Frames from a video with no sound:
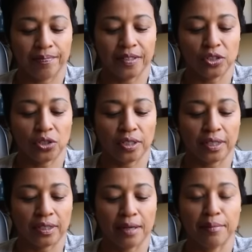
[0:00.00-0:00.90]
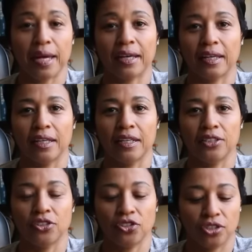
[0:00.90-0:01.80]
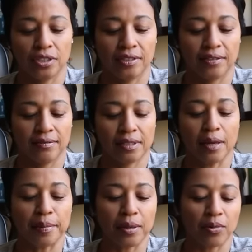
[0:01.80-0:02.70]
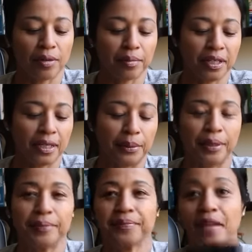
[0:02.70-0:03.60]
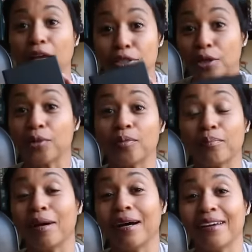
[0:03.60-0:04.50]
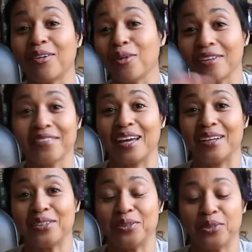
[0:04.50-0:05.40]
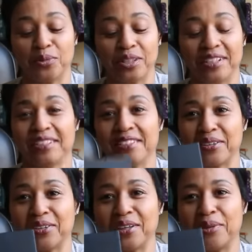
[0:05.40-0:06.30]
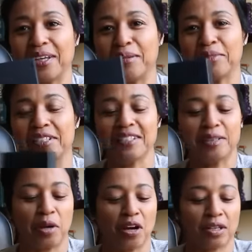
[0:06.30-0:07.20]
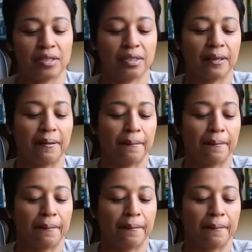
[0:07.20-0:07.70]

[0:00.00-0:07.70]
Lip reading: until it came back in, and she sent me one. But anyway, so by all of that, you know what it is. So anyway, it comes in this box.